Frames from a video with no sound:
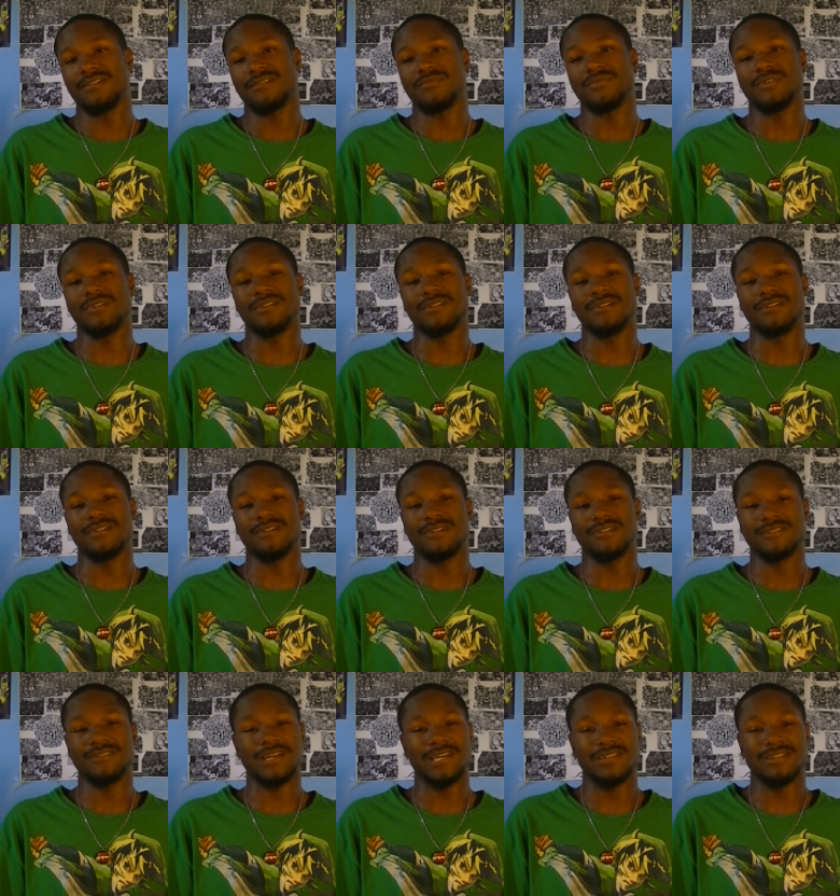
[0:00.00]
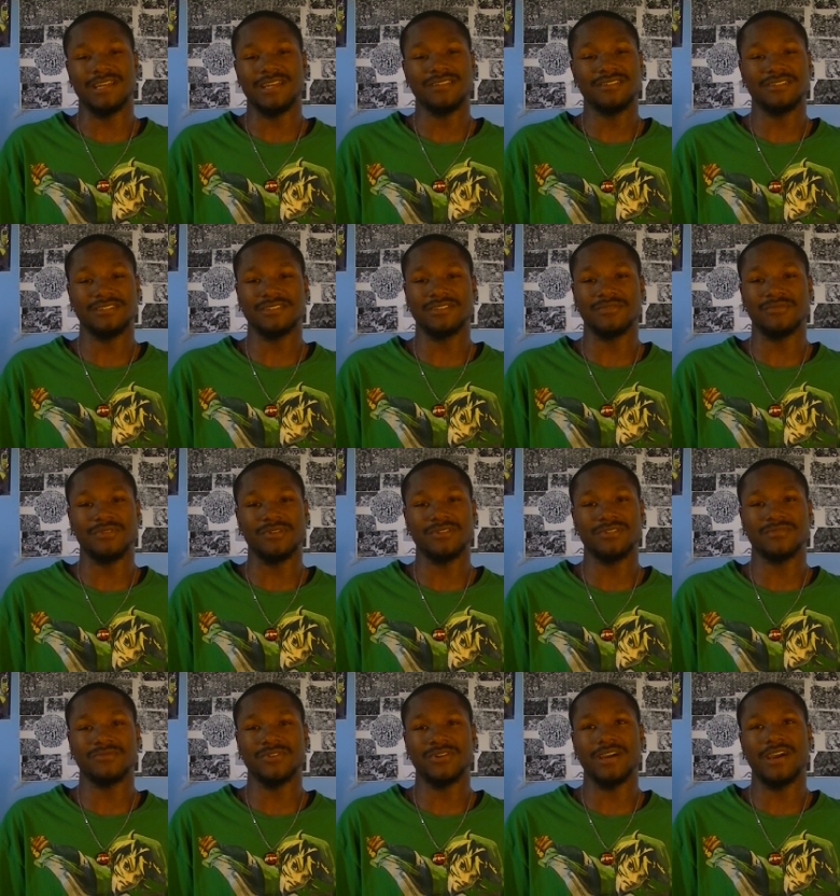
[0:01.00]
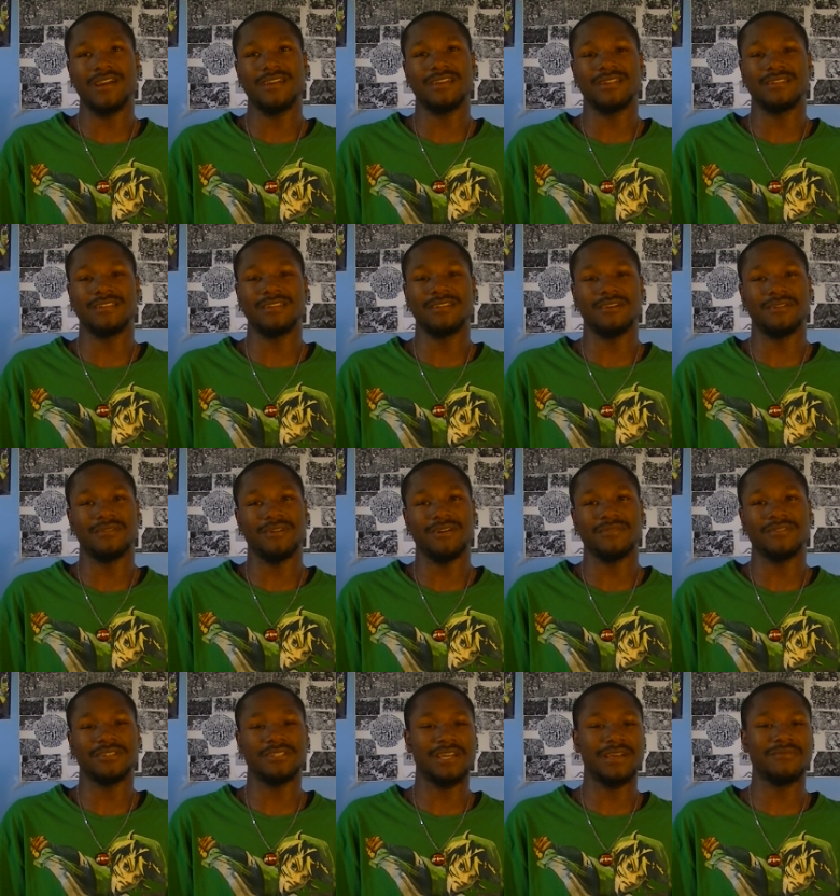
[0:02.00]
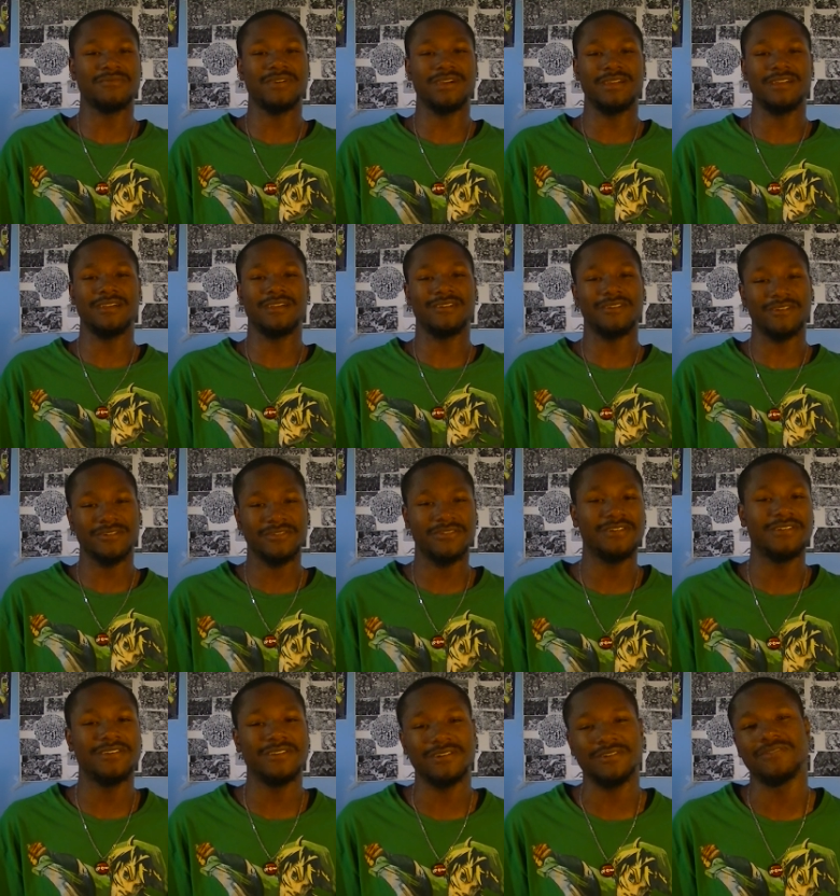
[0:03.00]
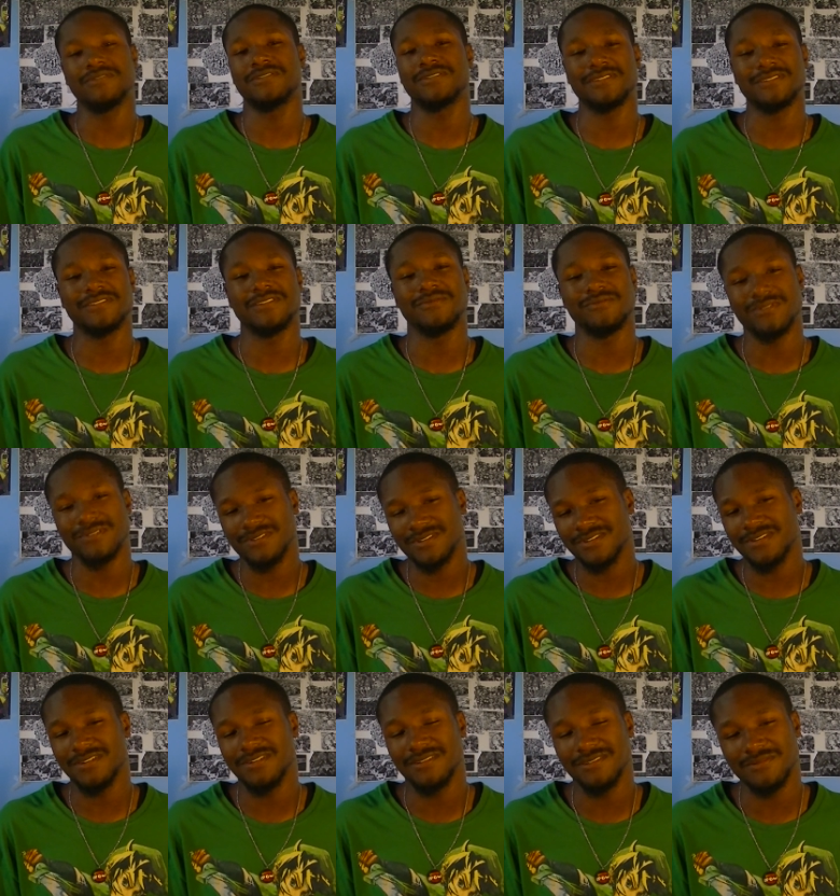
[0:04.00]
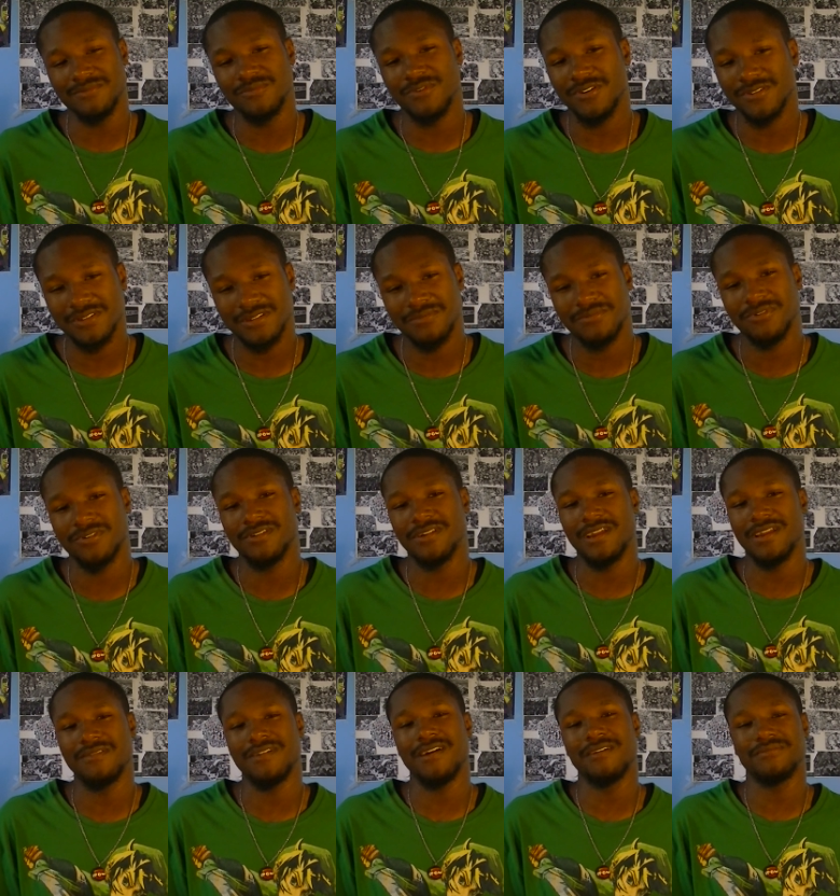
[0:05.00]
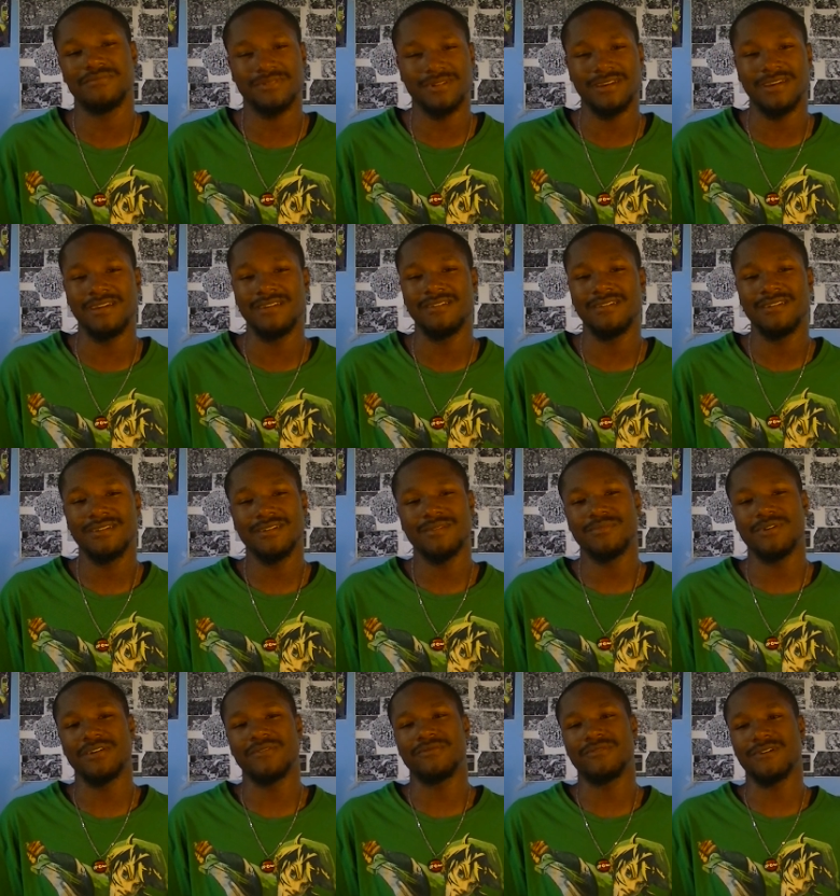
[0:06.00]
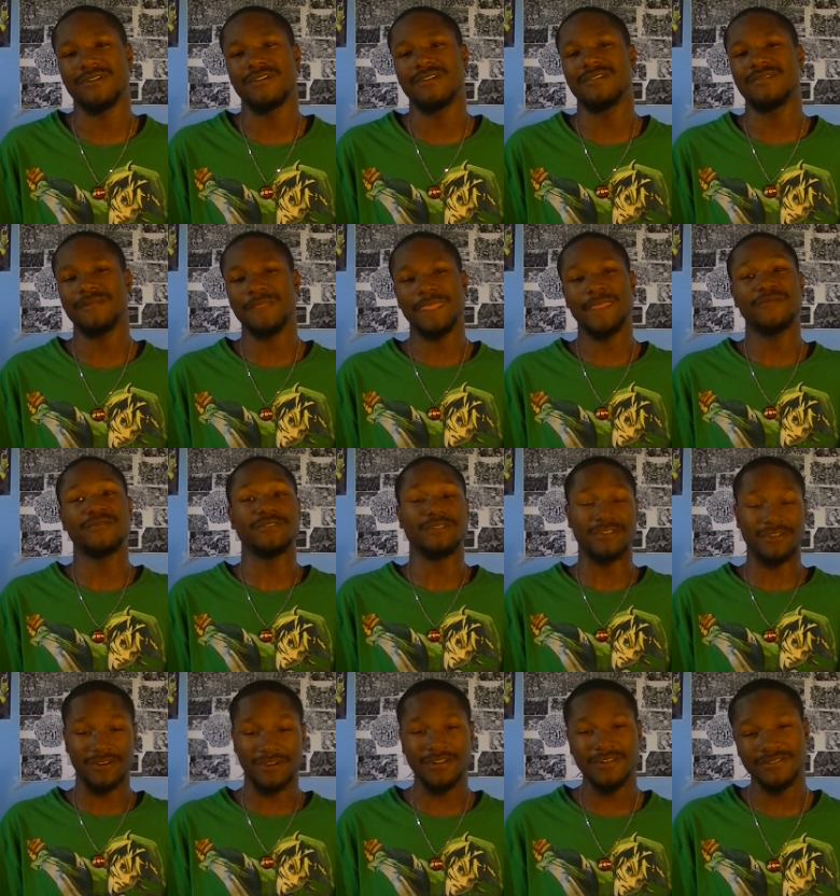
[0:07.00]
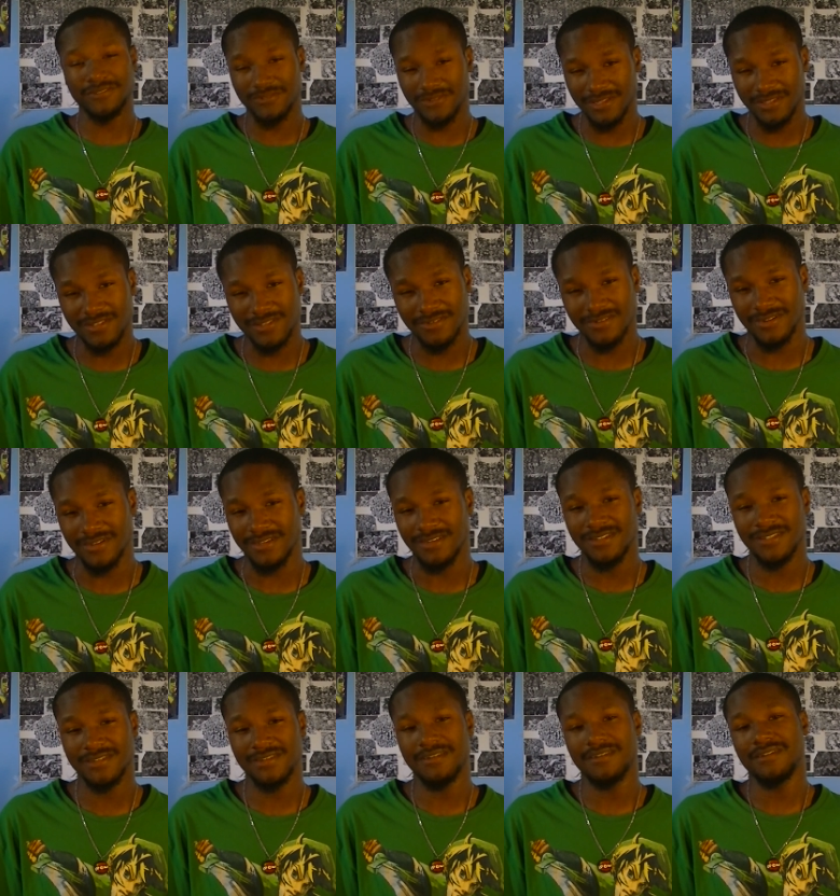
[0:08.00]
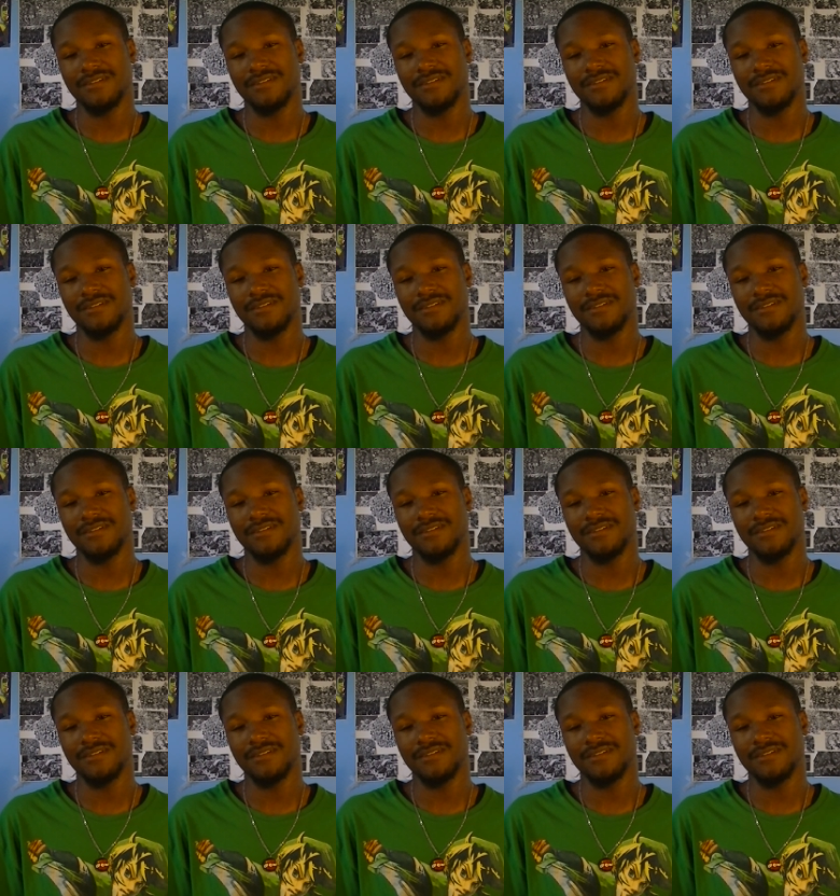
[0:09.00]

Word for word: but uh, uh that's just the worst one I can think of off the top of my head. Call of Duty Ghosts is the worst multiplayer game I play by far from the Call of Duty series.